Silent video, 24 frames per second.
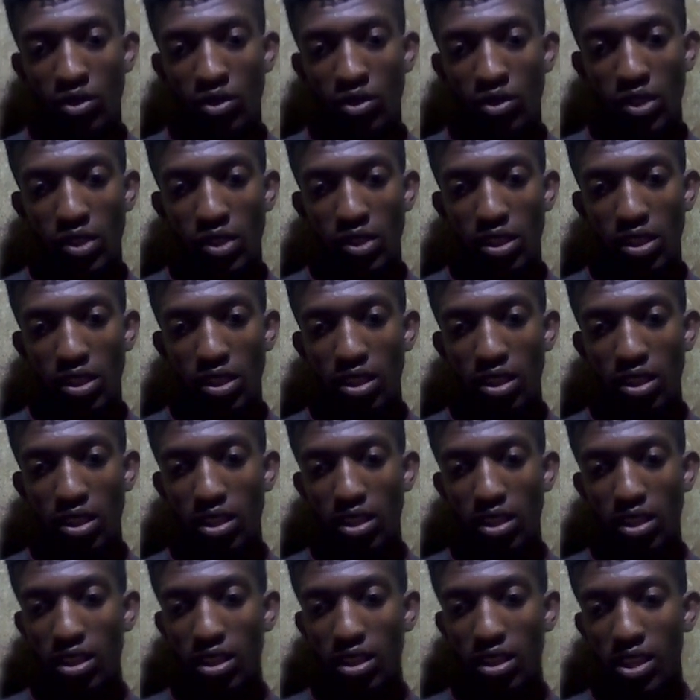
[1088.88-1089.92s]
Then
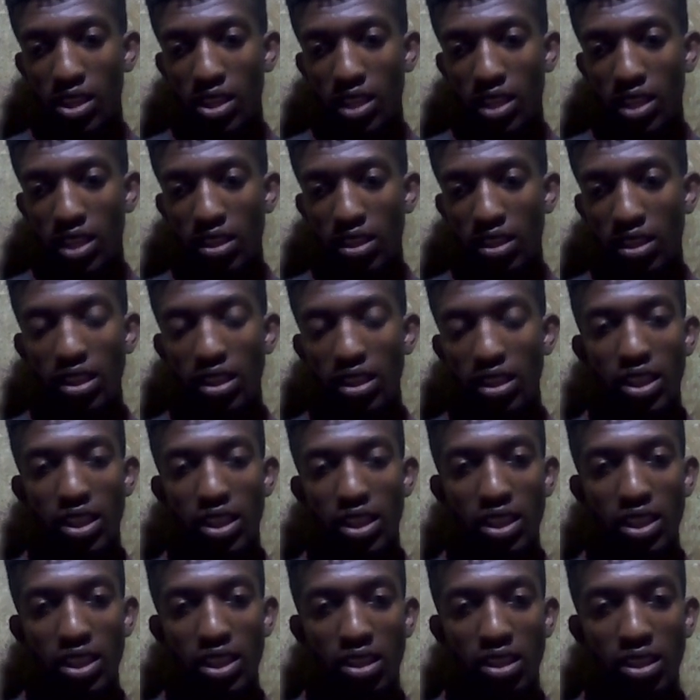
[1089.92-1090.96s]
in
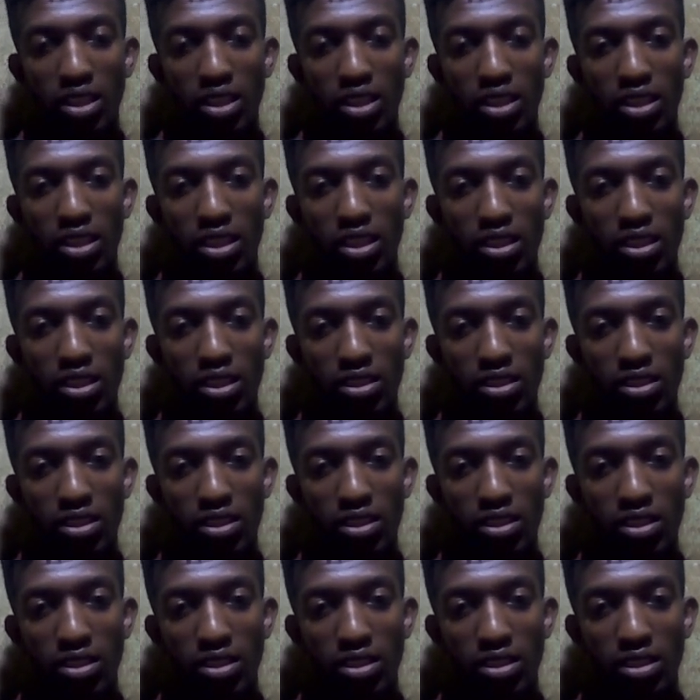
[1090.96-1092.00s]
1990,
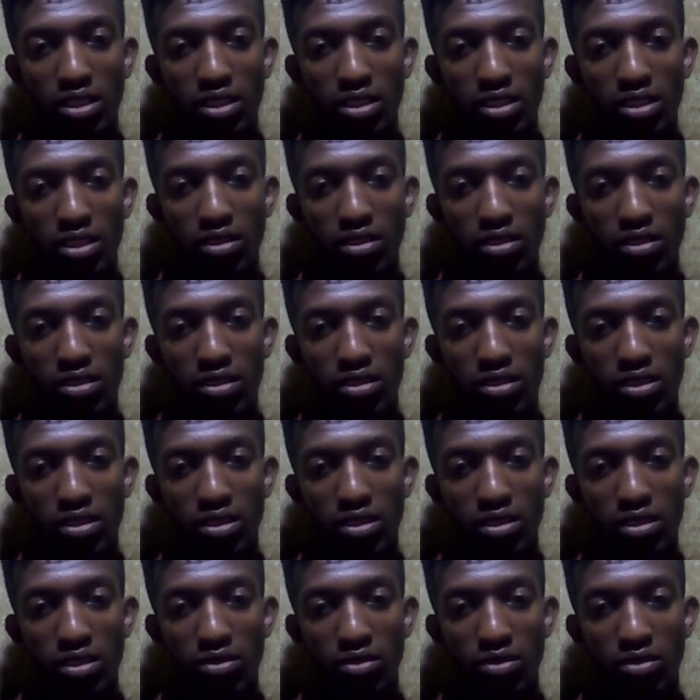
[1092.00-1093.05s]
right there, as you can see,
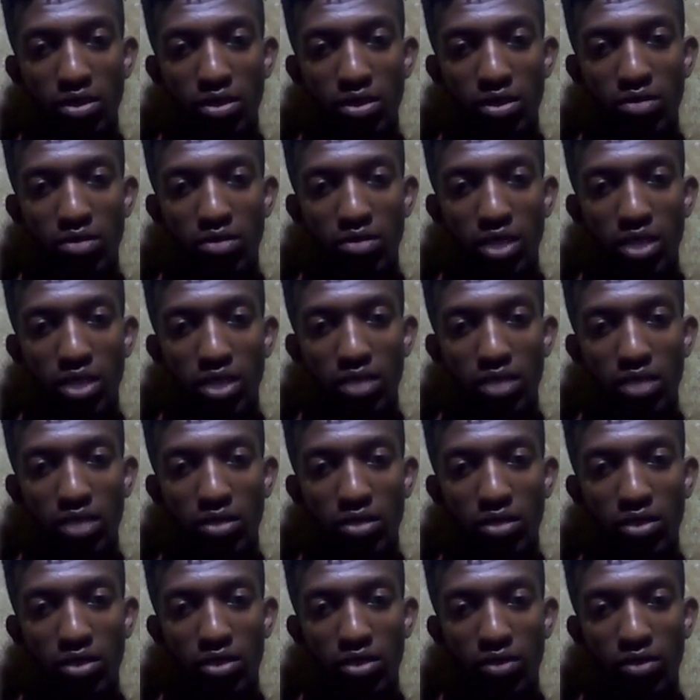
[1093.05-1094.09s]
there was a black
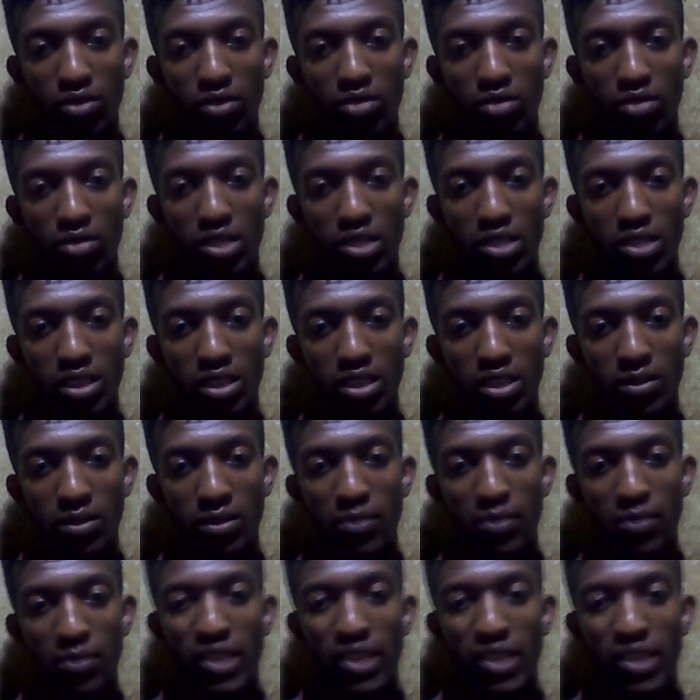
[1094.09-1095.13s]
box formed.
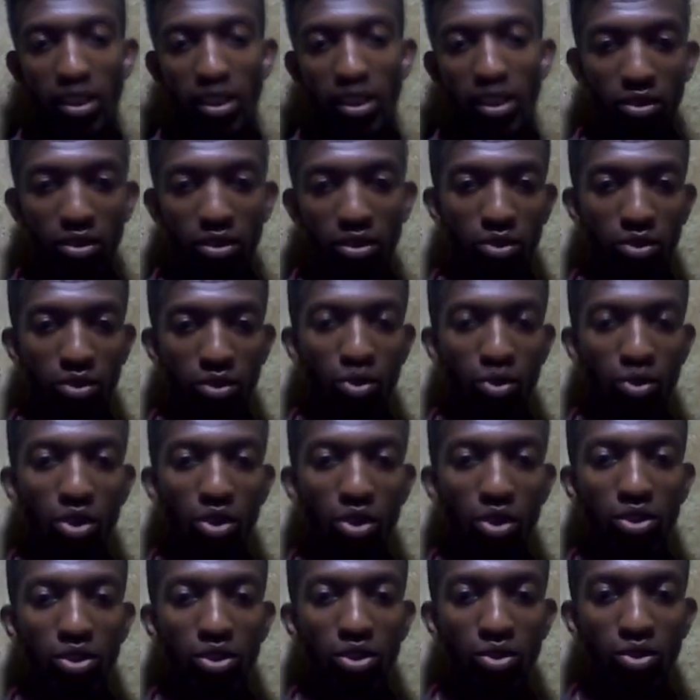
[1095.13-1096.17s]
On
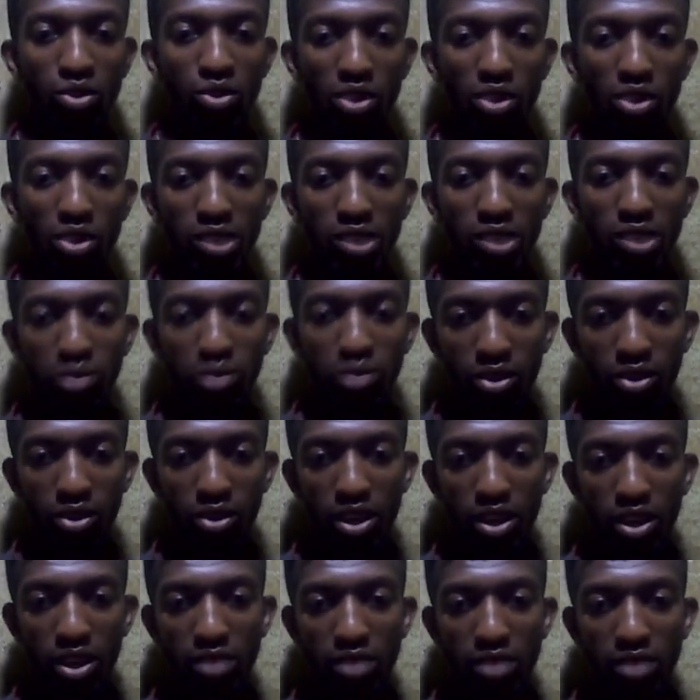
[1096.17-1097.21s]
gold
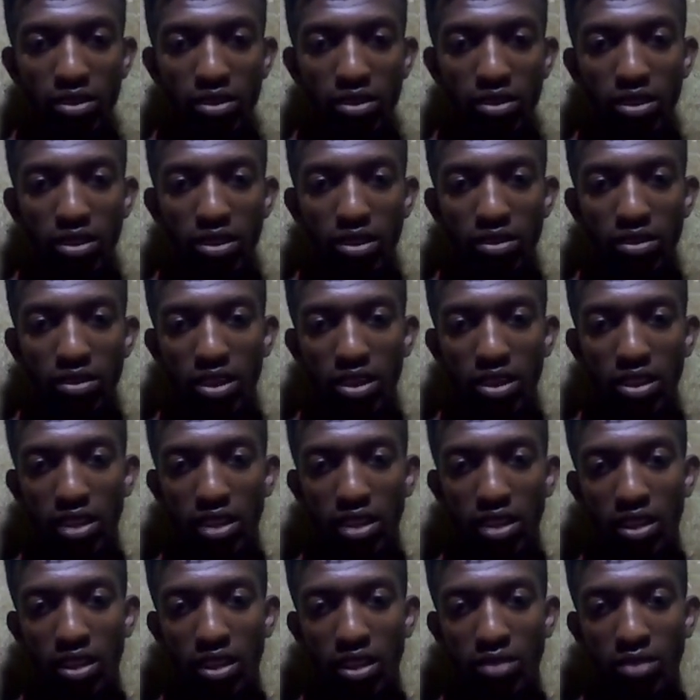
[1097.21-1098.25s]
broke out, then you sell
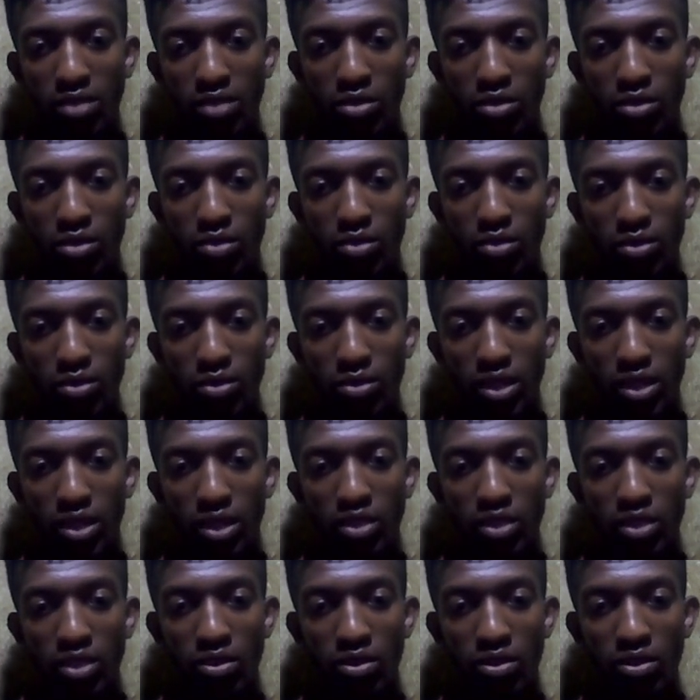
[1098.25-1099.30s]
that thing, boom,
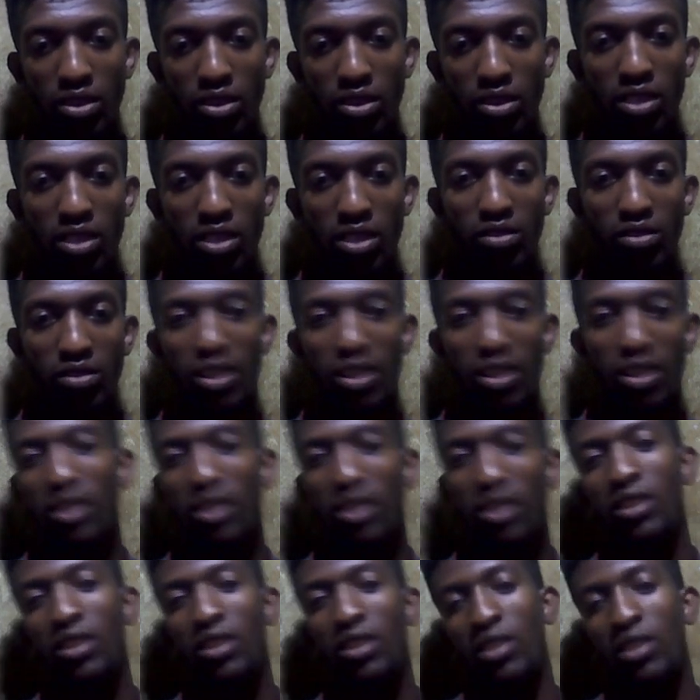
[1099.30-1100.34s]
smashed the downside
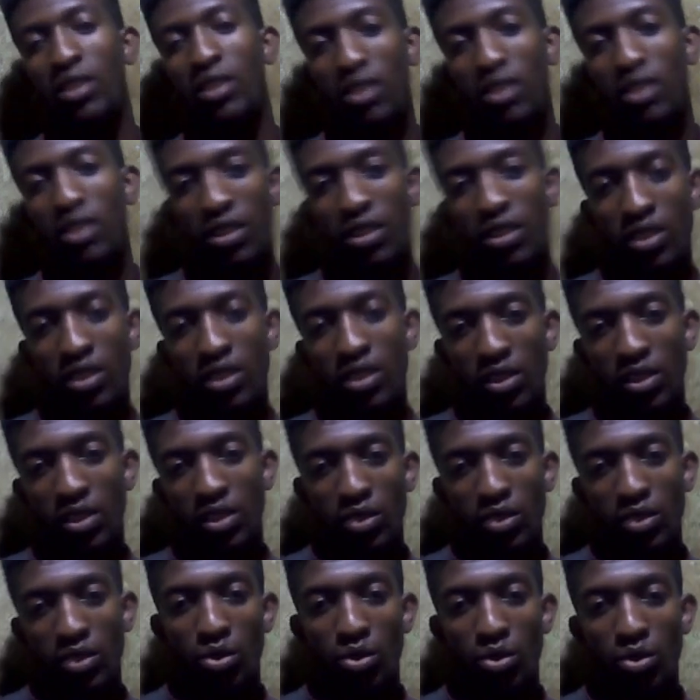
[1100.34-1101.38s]

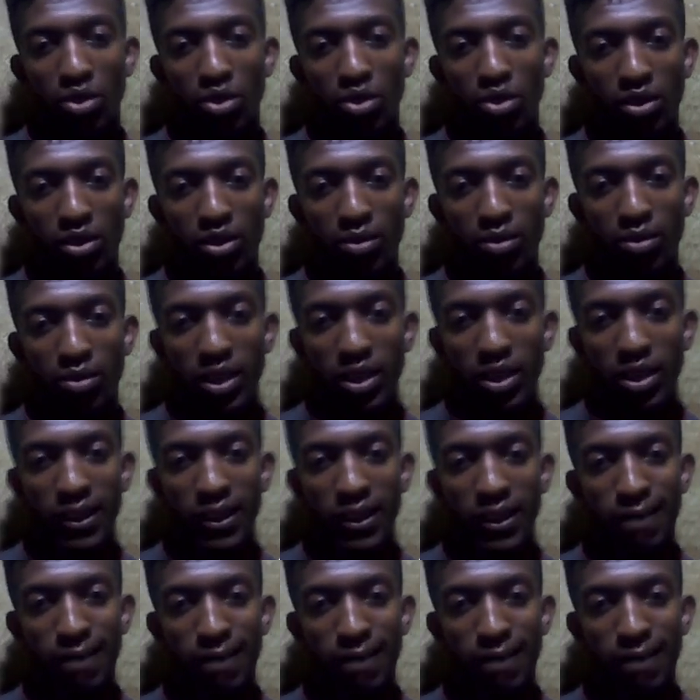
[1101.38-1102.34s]
to your TP.